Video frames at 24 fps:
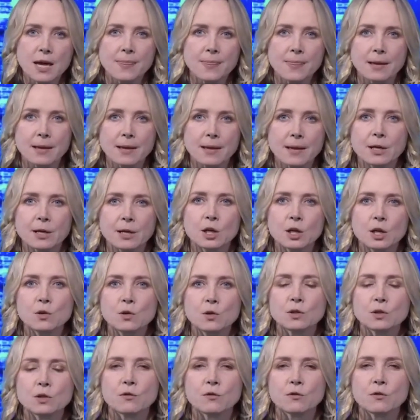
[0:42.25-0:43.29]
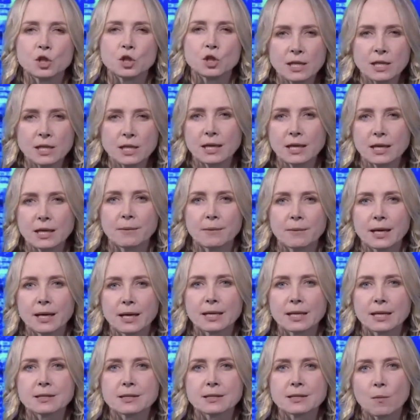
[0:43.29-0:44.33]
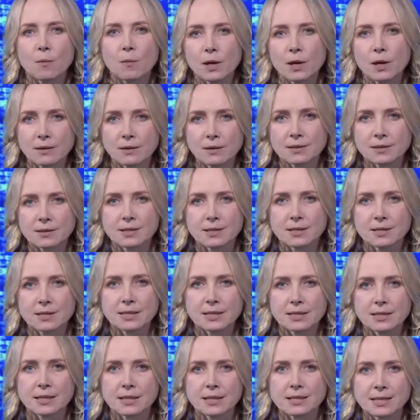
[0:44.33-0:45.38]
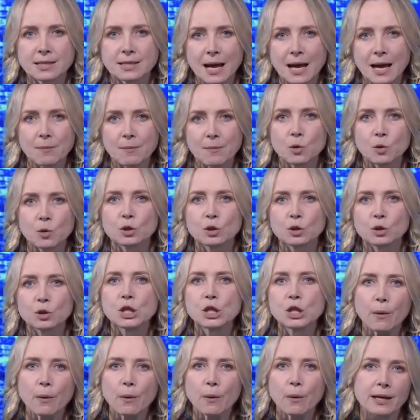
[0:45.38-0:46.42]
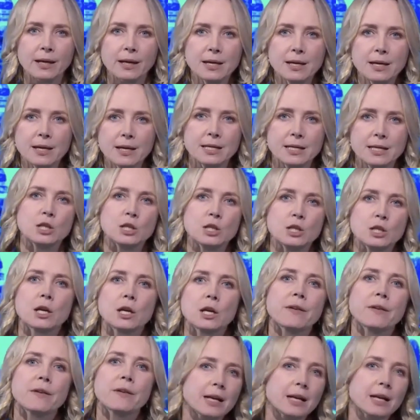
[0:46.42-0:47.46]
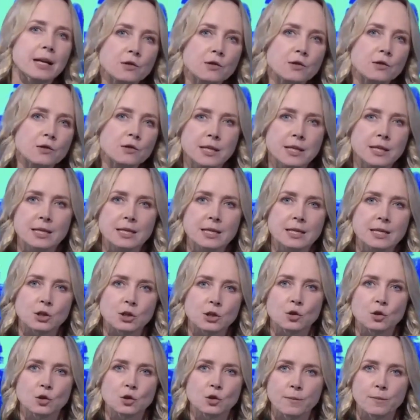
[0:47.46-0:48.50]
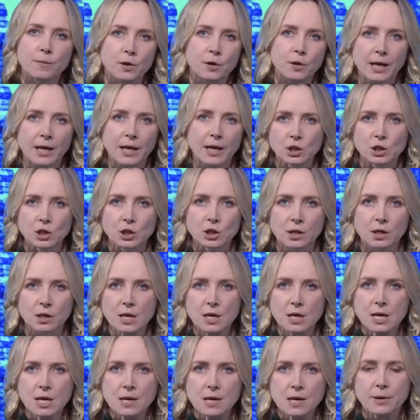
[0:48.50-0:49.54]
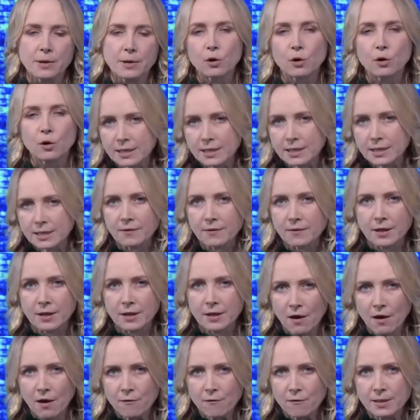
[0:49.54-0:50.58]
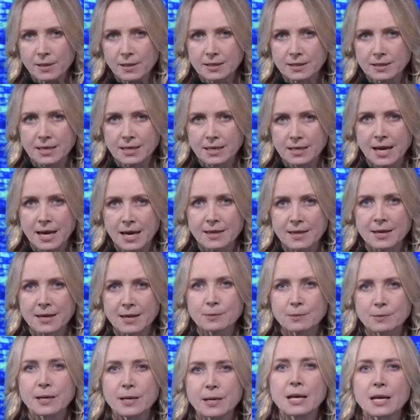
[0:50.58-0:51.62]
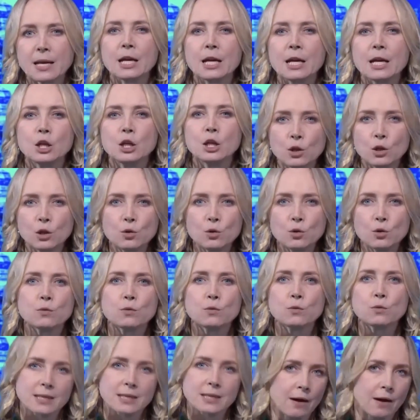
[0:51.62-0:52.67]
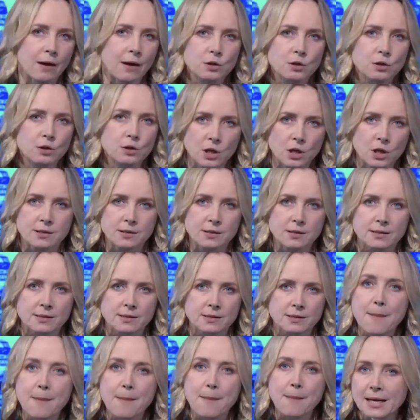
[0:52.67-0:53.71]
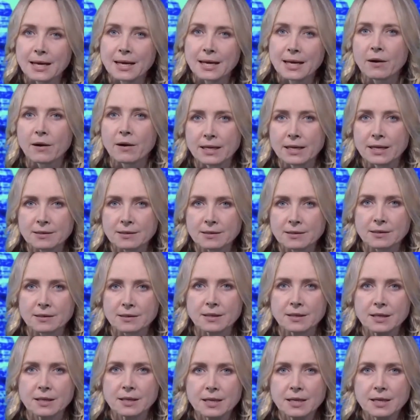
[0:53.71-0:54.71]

They'd been accused of cheating by getting someone else to sit an exam called a TOEIC, Teaching of English for International Communication. But critics of the government say there's been a huge miscarriage of justice and many are innocent.